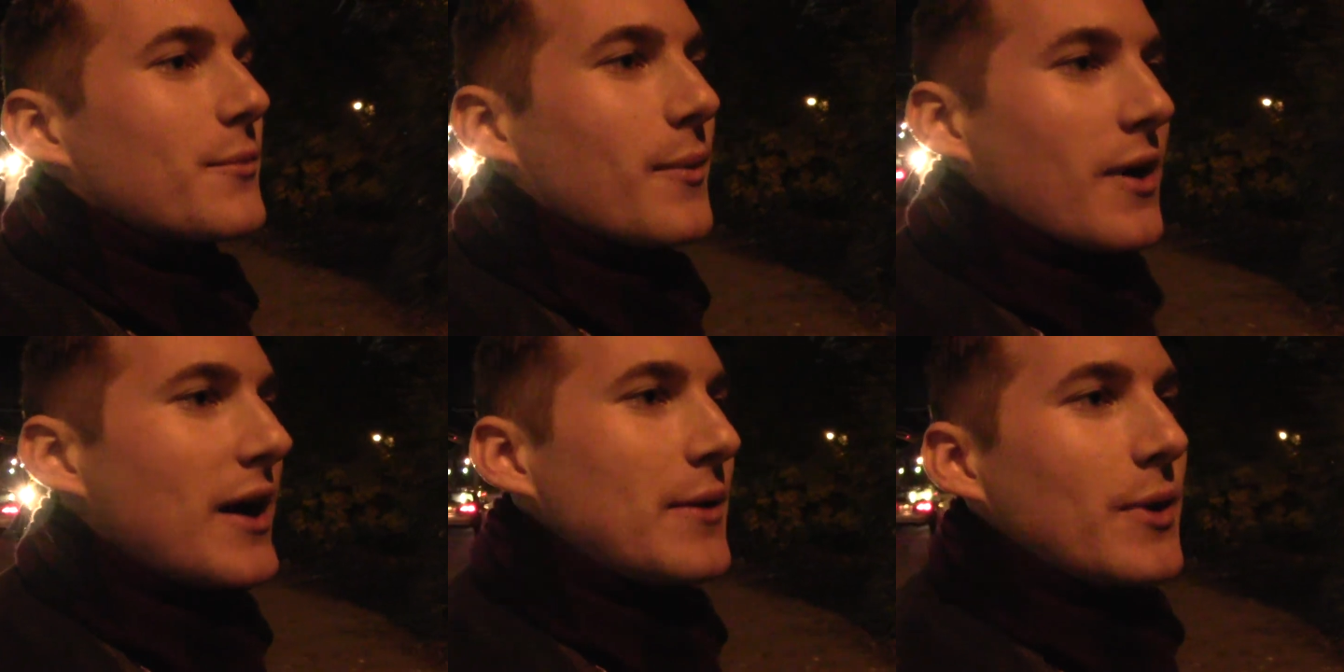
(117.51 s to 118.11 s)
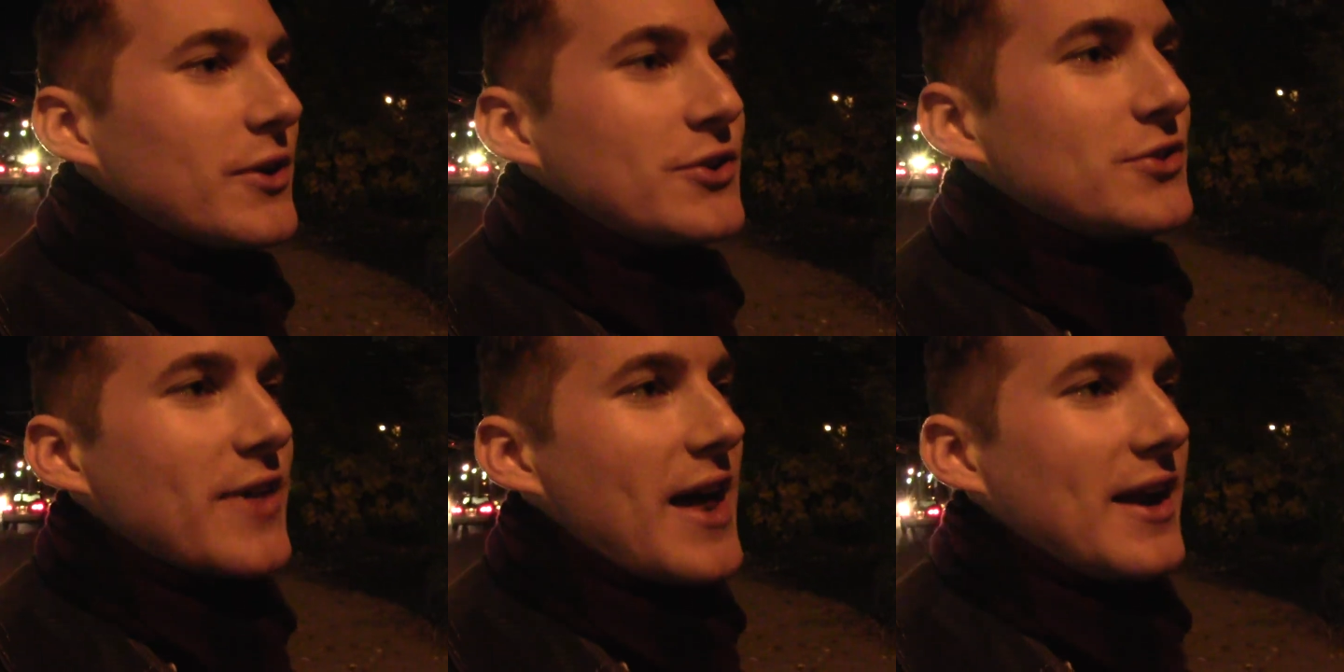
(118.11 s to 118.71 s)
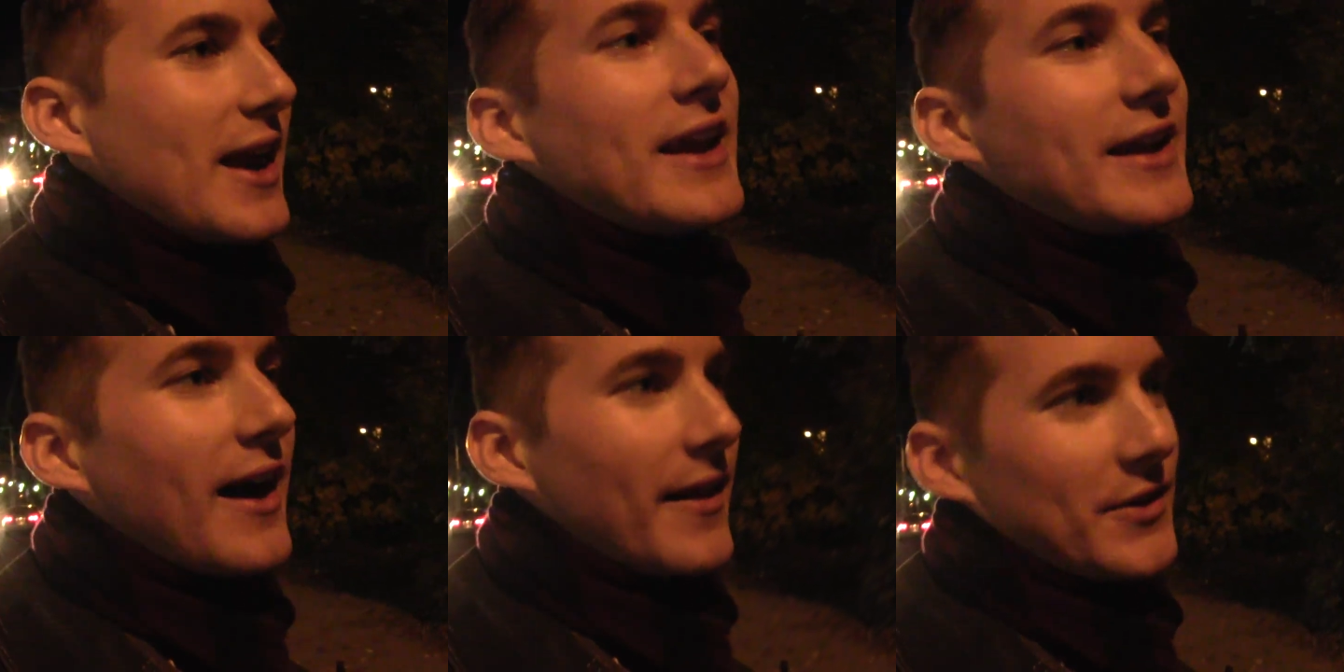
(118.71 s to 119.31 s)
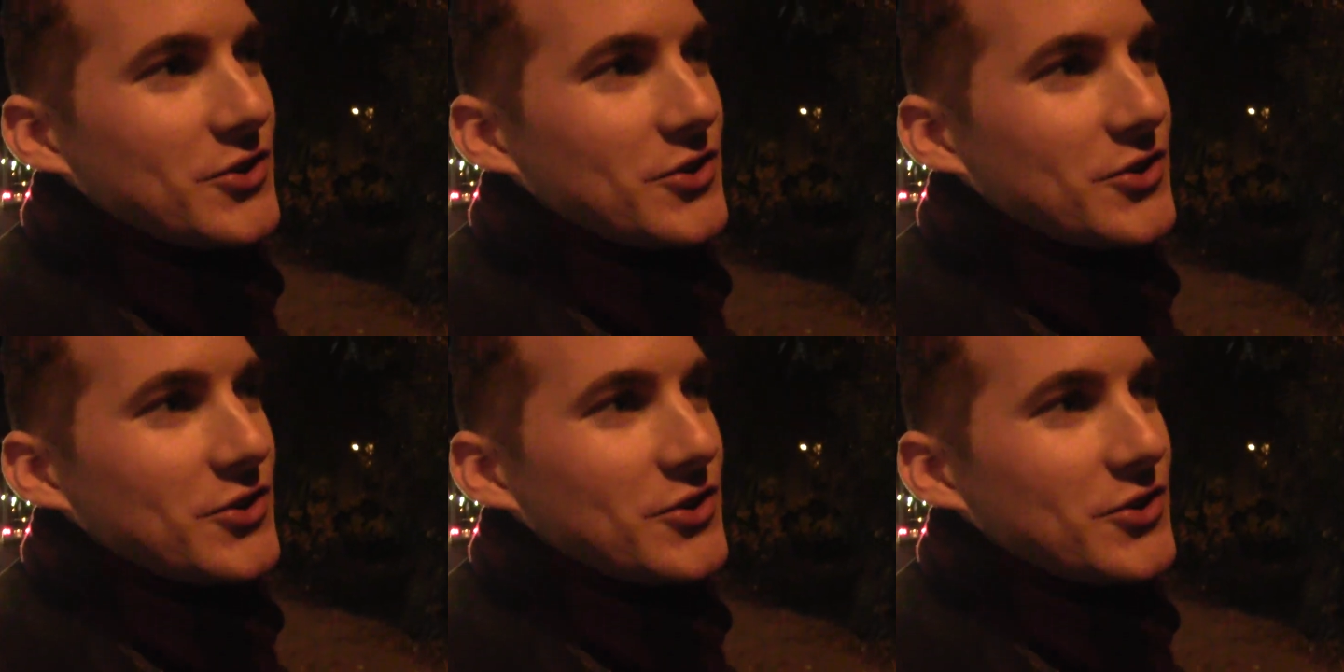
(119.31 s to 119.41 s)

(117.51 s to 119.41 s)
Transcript: where anyone could do that at any college.